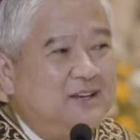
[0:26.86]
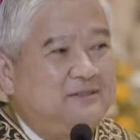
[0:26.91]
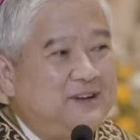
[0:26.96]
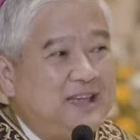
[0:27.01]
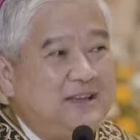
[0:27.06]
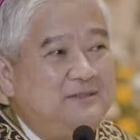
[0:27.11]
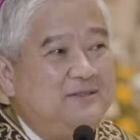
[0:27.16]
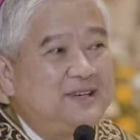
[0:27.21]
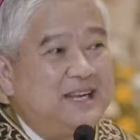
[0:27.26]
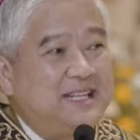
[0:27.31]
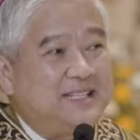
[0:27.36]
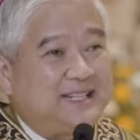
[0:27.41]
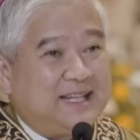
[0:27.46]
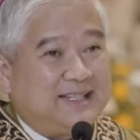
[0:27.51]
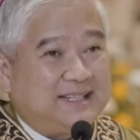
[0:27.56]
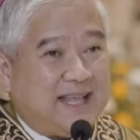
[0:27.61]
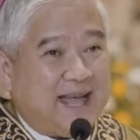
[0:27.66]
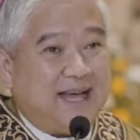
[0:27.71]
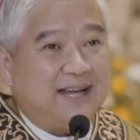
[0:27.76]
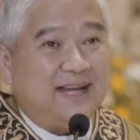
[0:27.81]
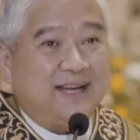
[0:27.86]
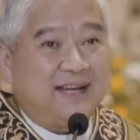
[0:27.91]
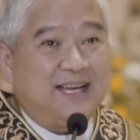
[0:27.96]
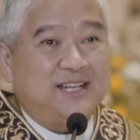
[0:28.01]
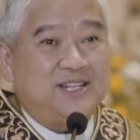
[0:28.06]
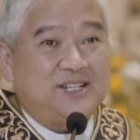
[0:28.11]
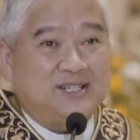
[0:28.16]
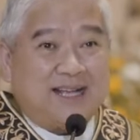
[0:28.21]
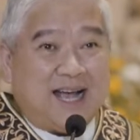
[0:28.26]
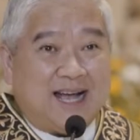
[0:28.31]
the favorite attack
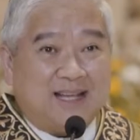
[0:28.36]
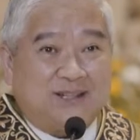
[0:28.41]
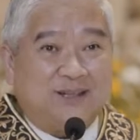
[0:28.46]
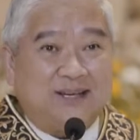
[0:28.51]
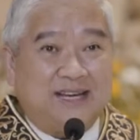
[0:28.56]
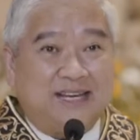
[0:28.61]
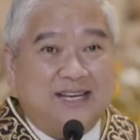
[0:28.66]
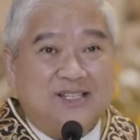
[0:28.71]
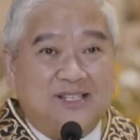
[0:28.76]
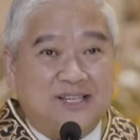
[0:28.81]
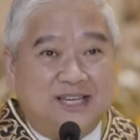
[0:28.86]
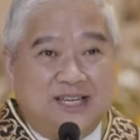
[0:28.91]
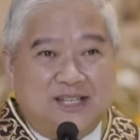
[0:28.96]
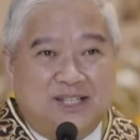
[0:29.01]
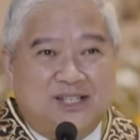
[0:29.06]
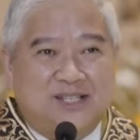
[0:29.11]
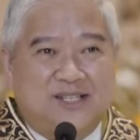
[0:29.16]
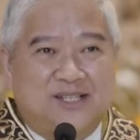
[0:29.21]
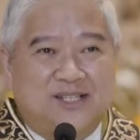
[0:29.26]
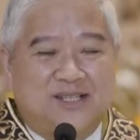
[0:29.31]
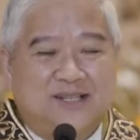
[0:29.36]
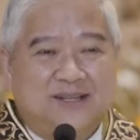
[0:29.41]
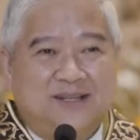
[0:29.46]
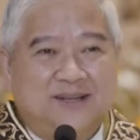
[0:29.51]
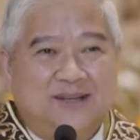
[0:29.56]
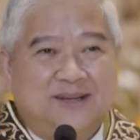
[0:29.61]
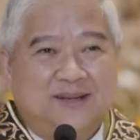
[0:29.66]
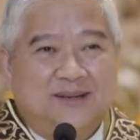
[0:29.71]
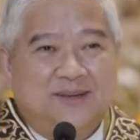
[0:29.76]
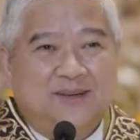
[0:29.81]
against Catholics
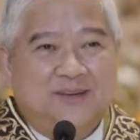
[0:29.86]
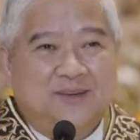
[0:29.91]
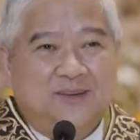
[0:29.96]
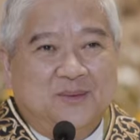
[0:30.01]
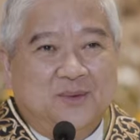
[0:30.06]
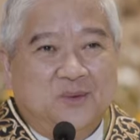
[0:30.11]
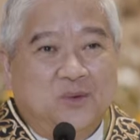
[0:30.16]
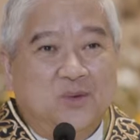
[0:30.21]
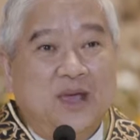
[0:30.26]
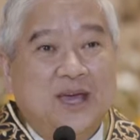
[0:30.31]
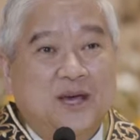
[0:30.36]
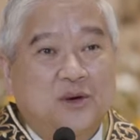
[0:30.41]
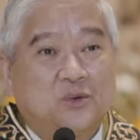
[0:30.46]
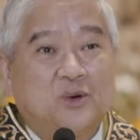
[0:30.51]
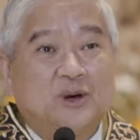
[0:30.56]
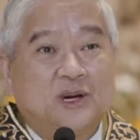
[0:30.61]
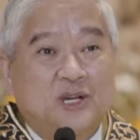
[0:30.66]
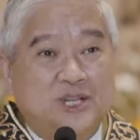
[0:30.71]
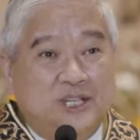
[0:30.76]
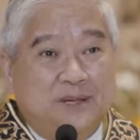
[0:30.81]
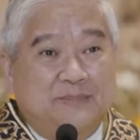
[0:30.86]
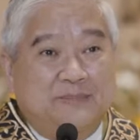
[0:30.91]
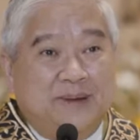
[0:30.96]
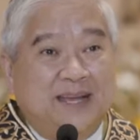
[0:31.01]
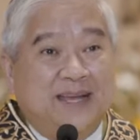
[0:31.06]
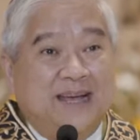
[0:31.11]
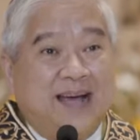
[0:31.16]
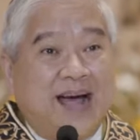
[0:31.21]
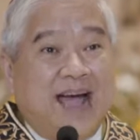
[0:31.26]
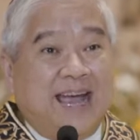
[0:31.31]
is we are worshipping